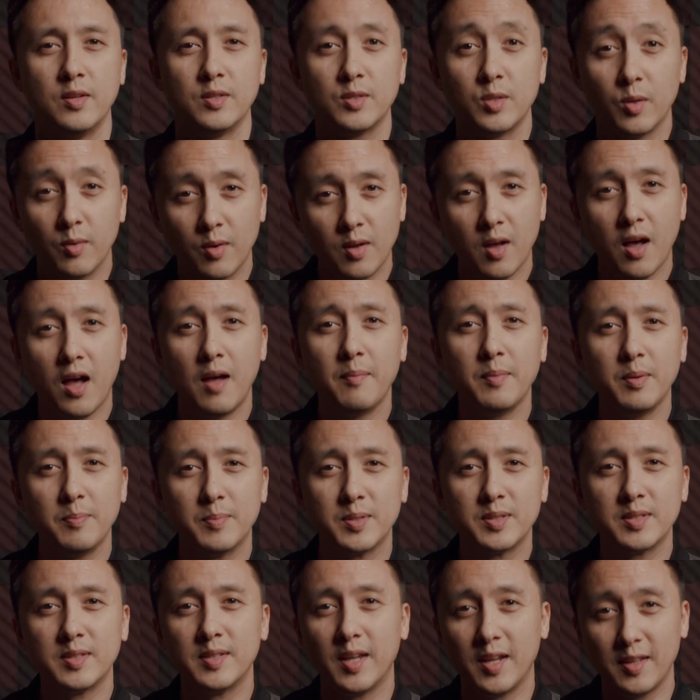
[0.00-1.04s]
So a common
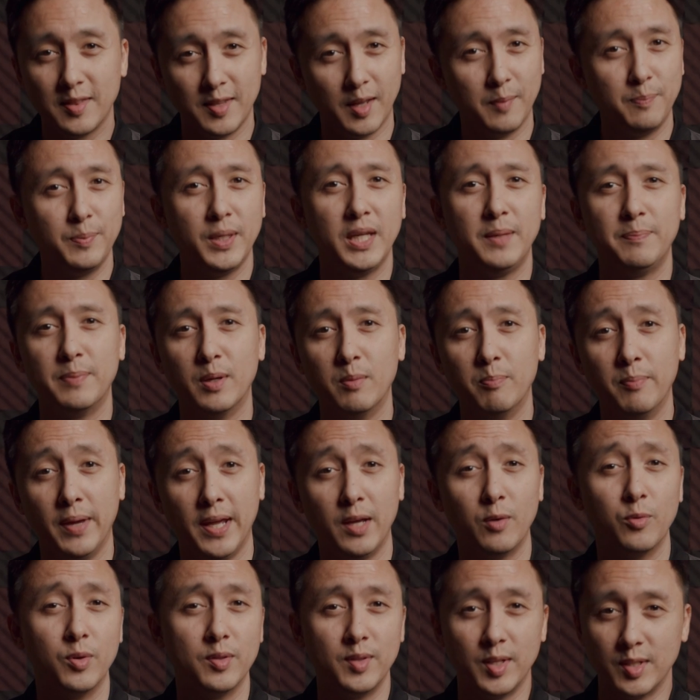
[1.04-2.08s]
mistake that people
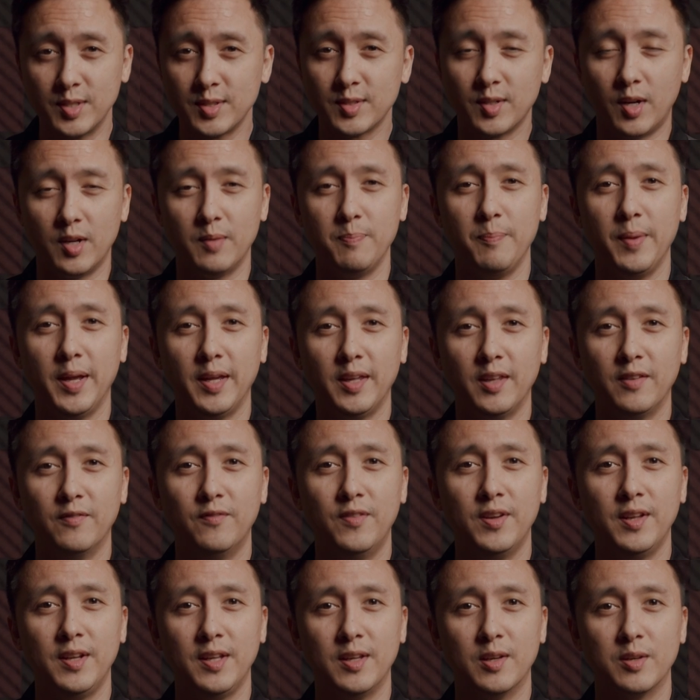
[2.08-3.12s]
make when they start making
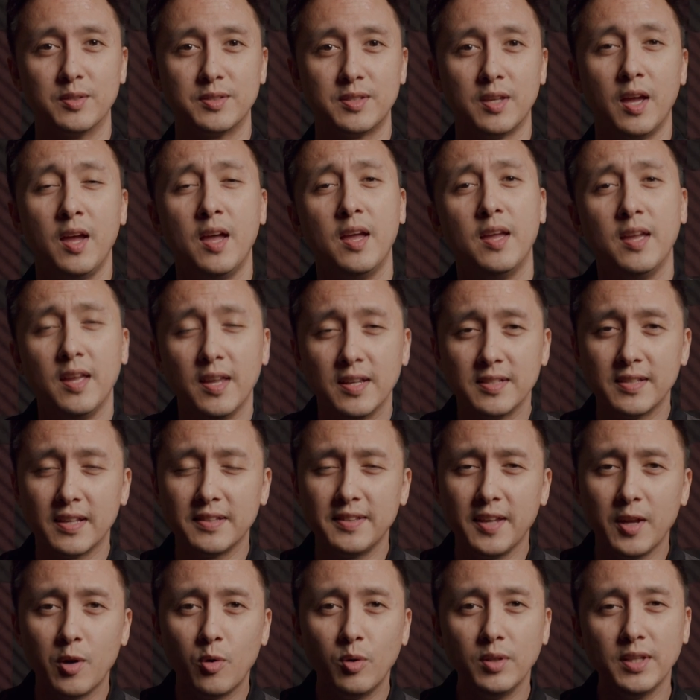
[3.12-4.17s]
videos is that
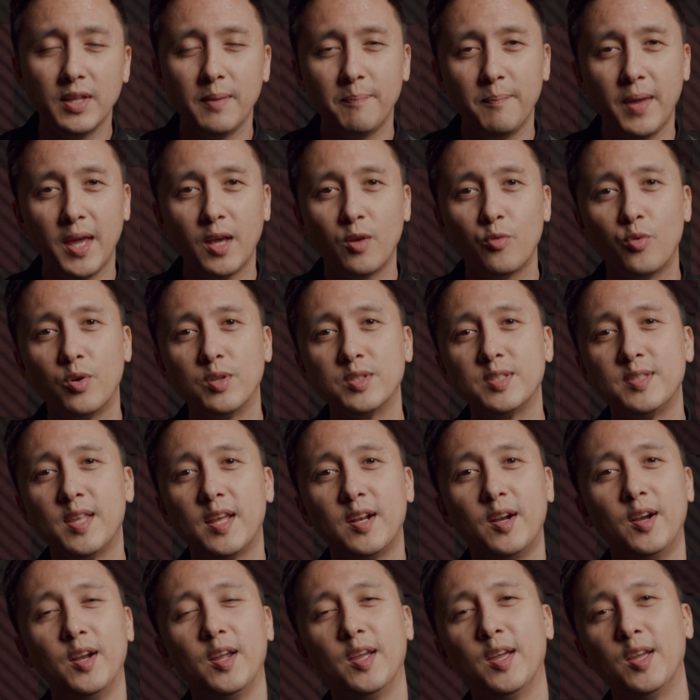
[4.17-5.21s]
they only make ones that
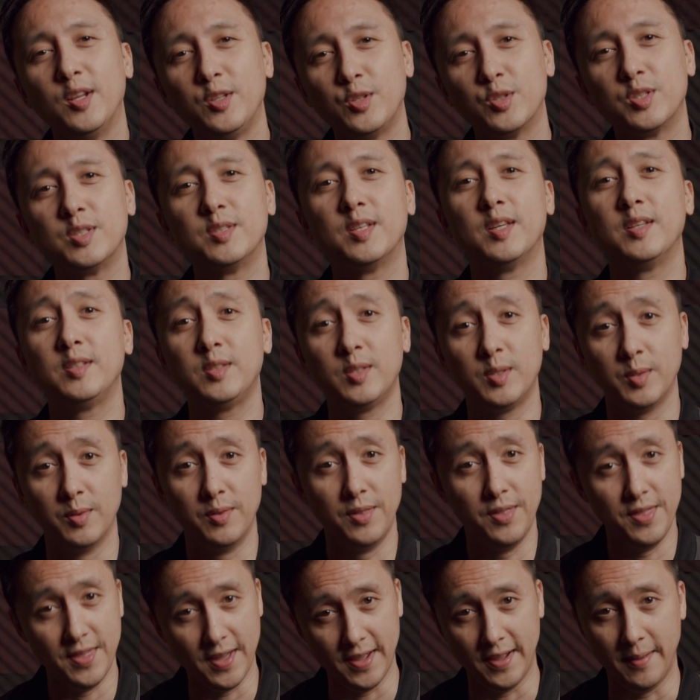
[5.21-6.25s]
are interesting to
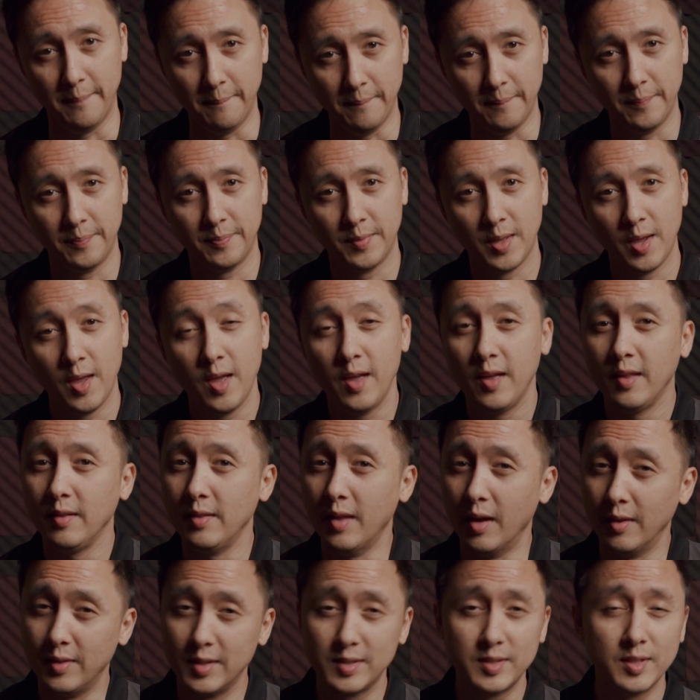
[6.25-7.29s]
them.
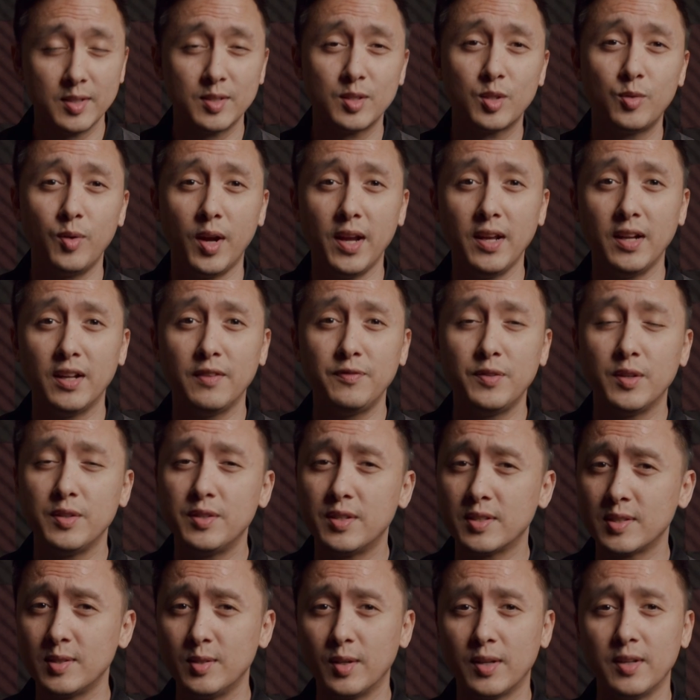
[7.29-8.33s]
Now this is great if you're
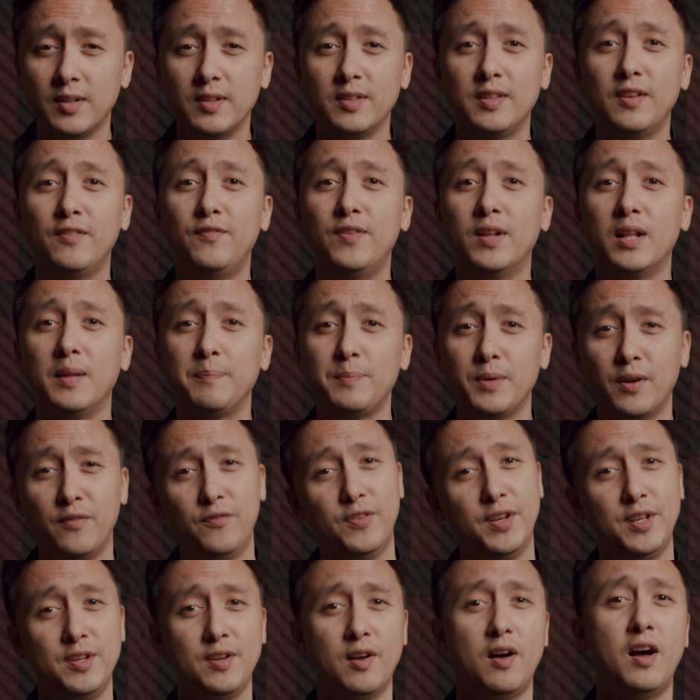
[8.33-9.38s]
just looking to develop your
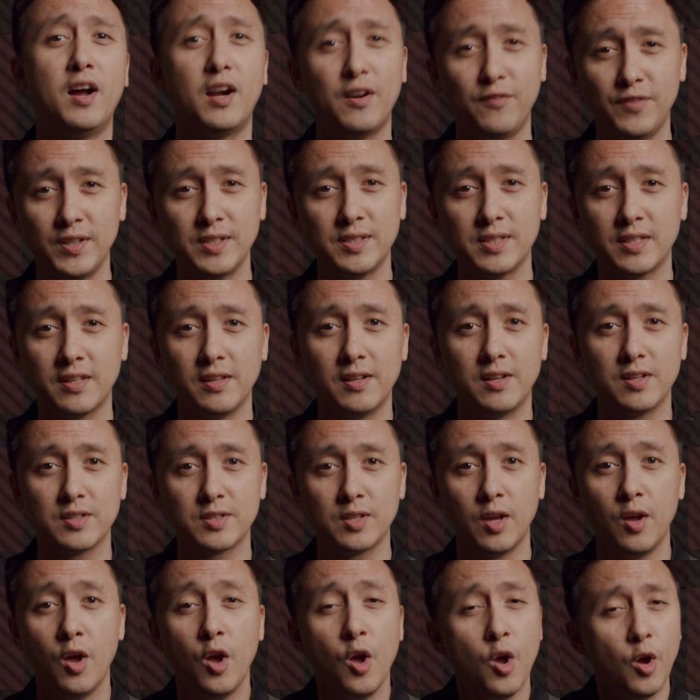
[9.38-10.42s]
videography
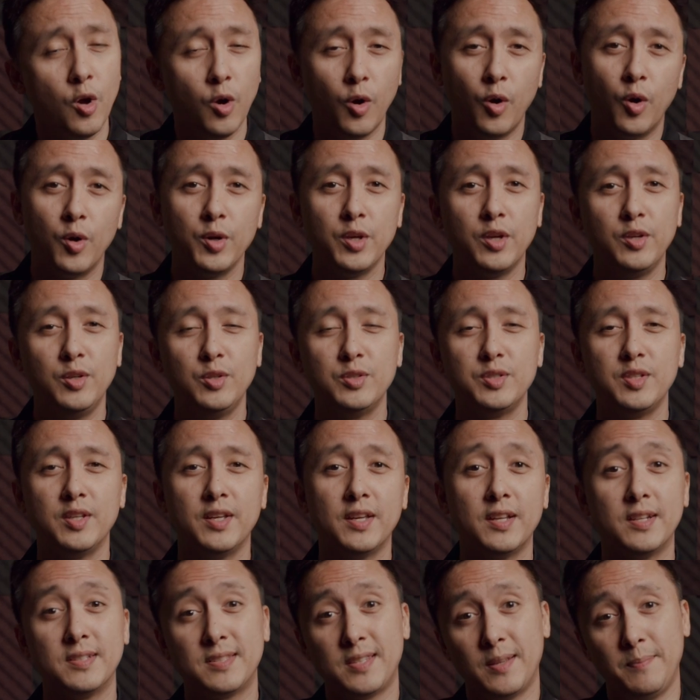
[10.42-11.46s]
skills or you're using
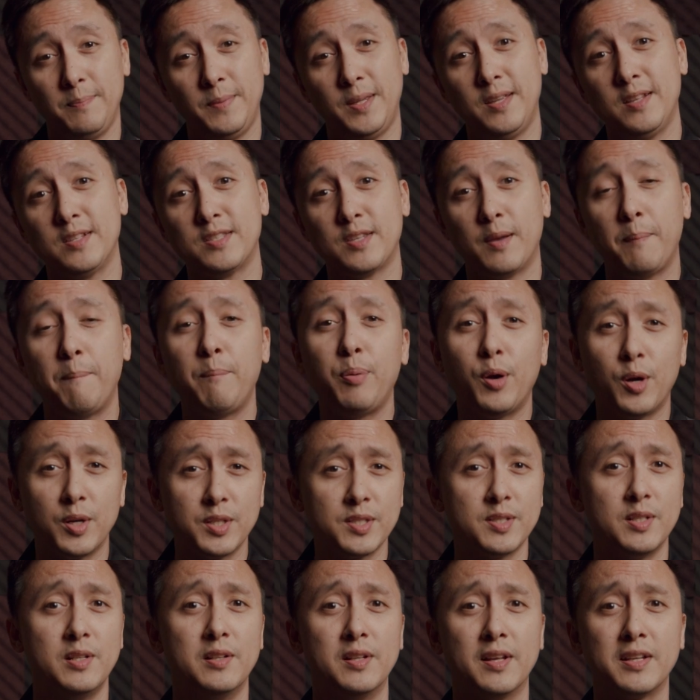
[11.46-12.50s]
it as a means of
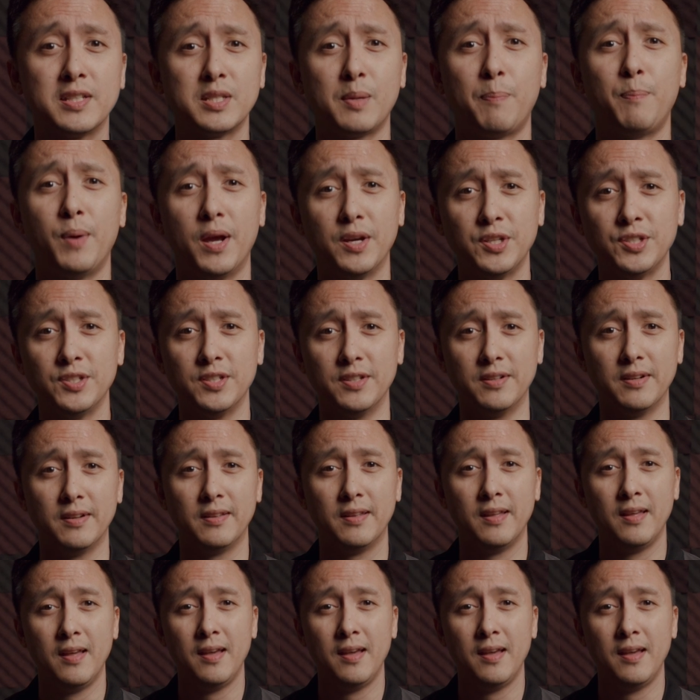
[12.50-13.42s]
personal expression.